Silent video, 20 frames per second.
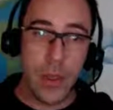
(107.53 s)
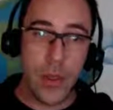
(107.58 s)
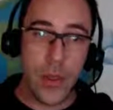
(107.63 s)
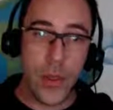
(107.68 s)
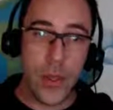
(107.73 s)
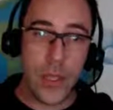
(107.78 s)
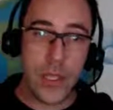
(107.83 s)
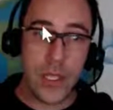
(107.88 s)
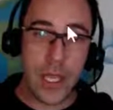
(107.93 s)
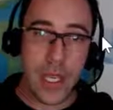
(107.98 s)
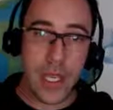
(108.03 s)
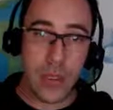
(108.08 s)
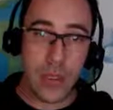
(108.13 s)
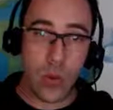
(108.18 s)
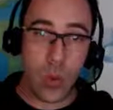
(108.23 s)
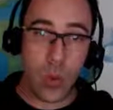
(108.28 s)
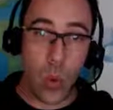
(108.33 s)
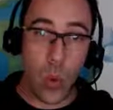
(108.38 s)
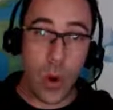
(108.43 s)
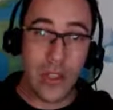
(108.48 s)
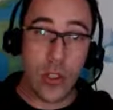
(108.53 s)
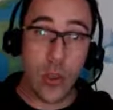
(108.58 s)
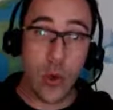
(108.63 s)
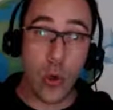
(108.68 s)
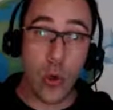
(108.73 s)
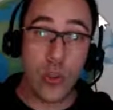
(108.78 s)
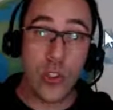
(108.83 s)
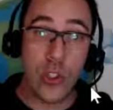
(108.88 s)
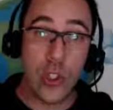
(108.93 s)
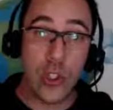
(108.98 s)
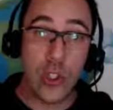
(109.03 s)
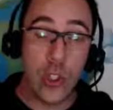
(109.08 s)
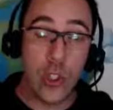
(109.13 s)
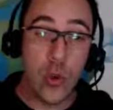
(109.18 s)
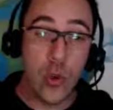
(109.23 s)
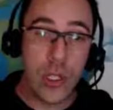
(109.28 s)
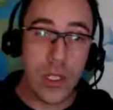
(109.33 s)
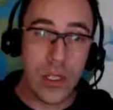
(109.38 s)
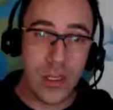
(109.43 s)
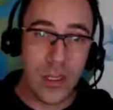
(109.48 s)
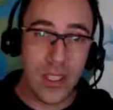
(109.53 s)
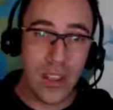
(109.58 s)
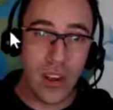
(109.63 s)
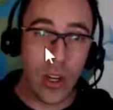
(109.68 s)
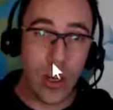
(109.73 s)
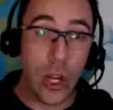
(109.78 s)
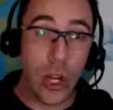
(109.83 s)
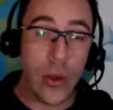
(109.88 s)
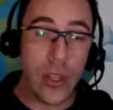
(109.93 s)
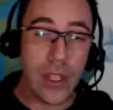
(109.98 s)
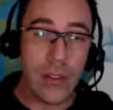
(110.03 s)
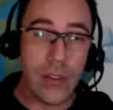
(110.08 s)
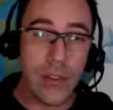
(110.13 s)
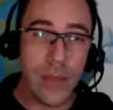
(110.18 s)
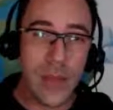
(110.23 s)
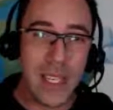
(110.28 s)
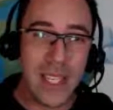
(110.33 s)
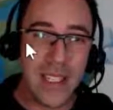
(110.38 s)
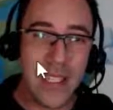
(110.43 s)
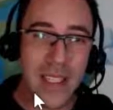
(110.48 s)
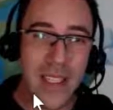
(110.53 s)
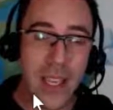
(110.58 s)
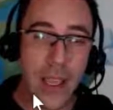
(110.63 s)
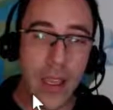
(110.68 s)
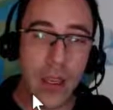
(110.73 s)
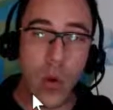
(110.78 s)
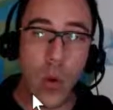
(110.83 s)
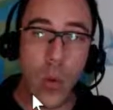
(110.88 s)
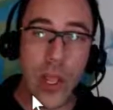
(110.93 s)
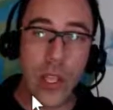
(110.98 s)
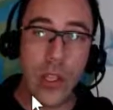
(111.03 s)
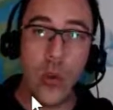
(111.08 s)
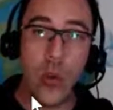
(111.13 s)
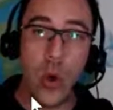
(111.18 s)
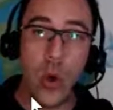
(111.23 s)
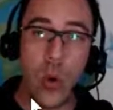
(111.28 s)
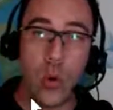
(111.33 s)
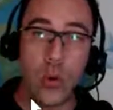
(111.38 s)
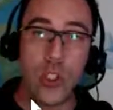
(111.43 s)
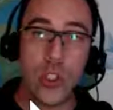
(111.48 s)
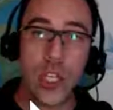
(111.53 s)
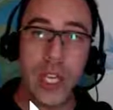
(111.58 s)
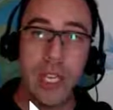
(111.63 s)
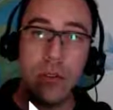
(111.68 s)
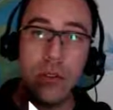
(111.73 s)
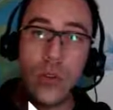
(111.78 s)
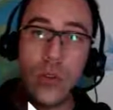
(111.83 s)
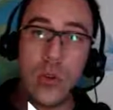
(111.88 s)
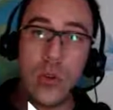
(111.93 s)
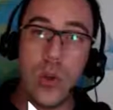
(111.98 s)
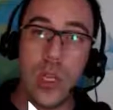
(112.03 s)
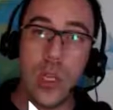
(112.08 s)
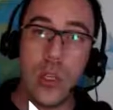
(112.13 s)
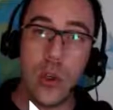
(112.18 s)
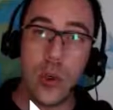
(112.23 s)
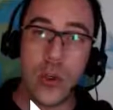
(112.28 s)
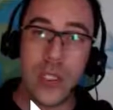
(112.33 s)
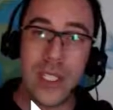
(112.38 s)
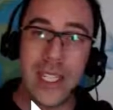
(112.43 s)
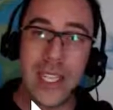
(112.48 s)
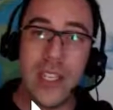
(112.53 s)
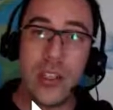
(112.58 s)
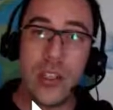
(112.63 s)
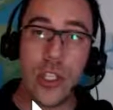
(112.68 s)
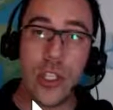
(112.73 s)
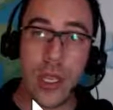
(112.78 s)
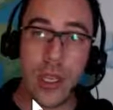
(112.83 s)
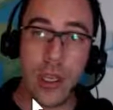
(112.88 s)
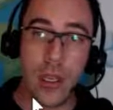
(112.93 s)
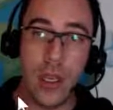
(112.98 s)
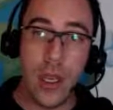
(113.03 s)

This is what your students are going to be seeing when you launch into your teaching